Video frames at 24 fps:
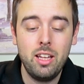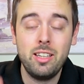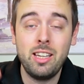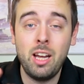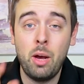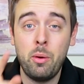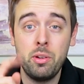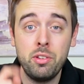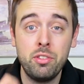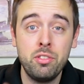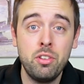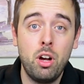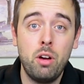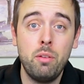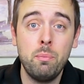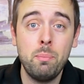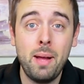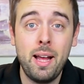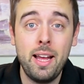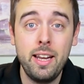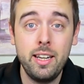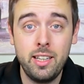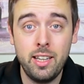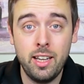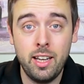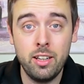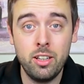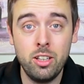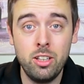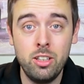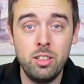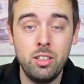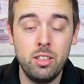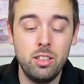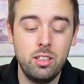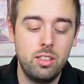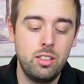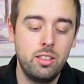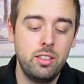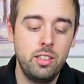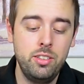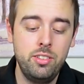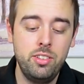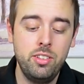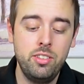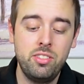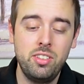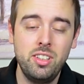Now, it's not by Canon.
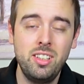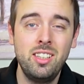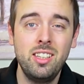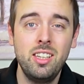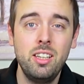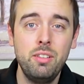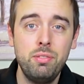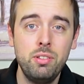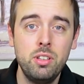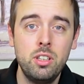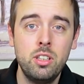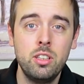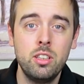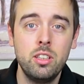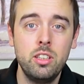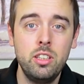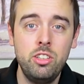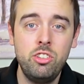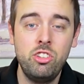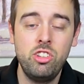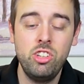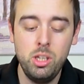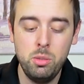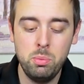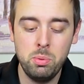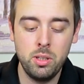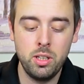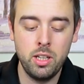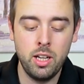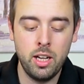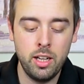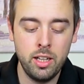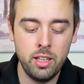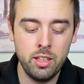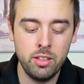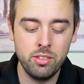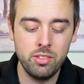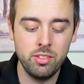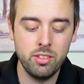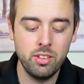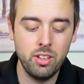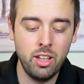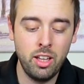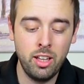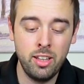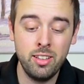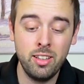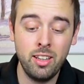This is significantly cheaper, guys,
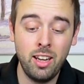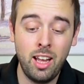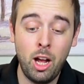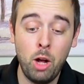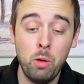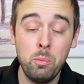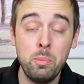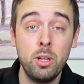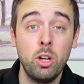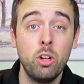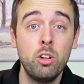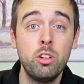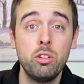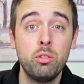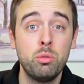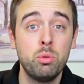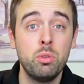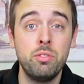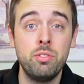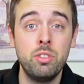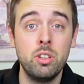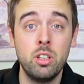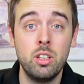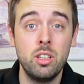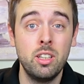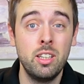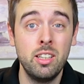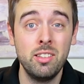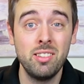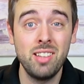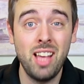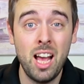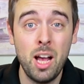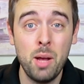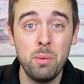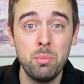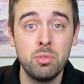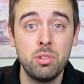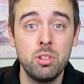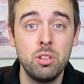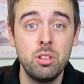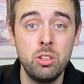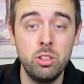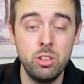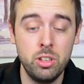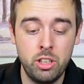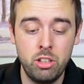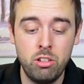and I'll be honest with you, it's
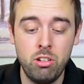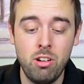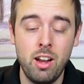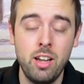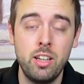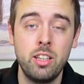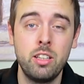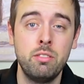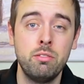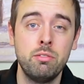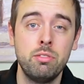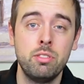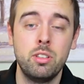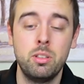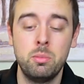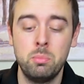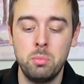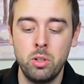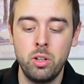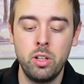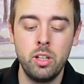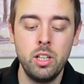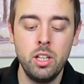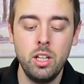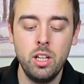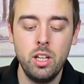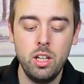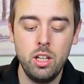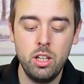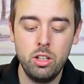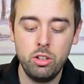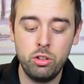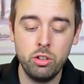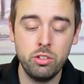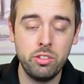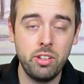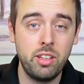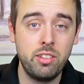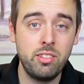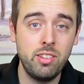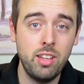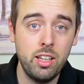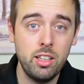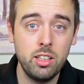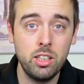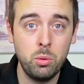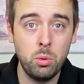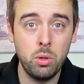absolutely cracking for the money. It does
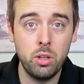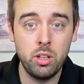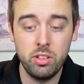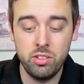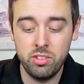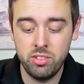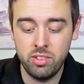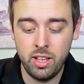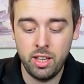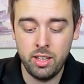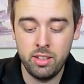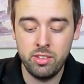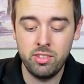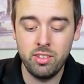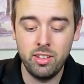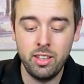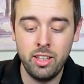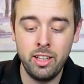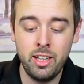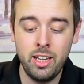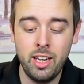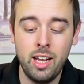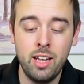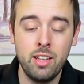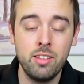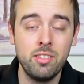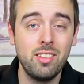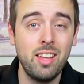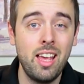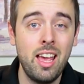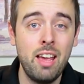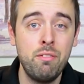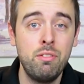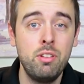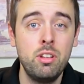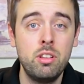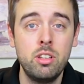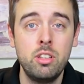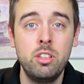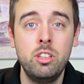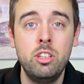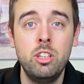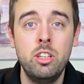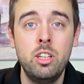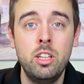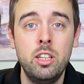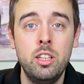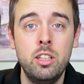exactly what it says, and it has everything
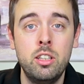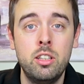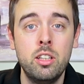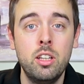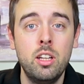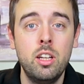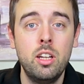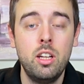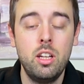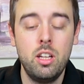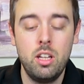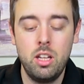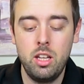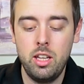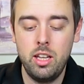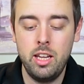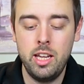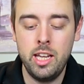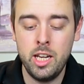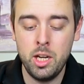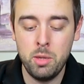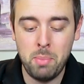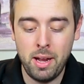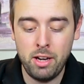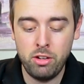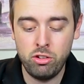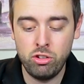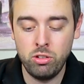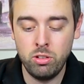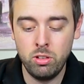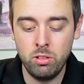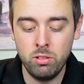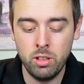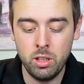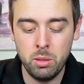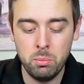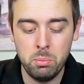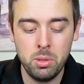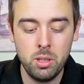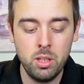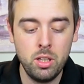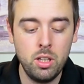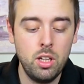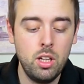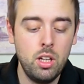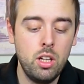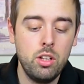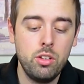you need in a battery grip.
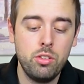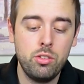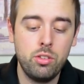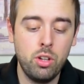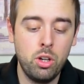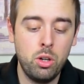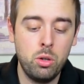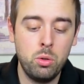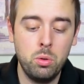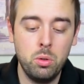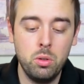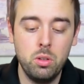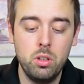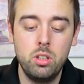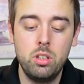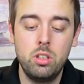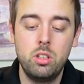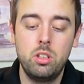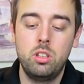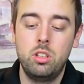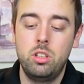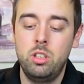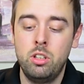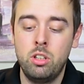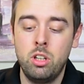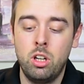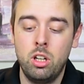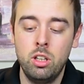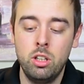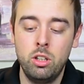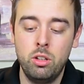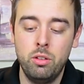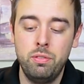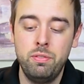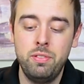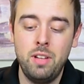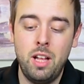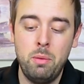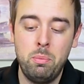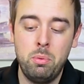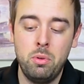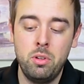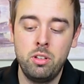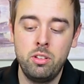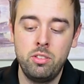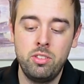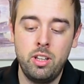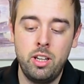So you got a little flap
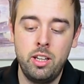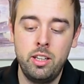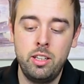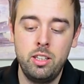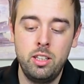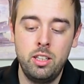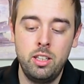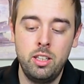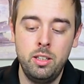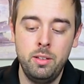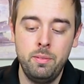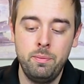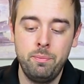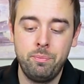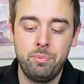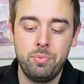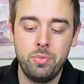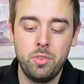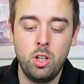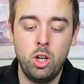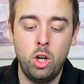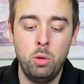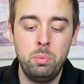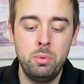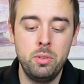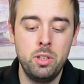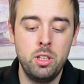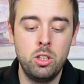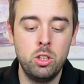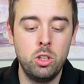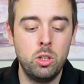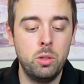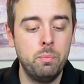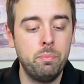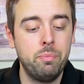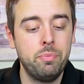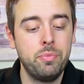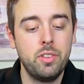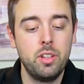on the side here, open it up.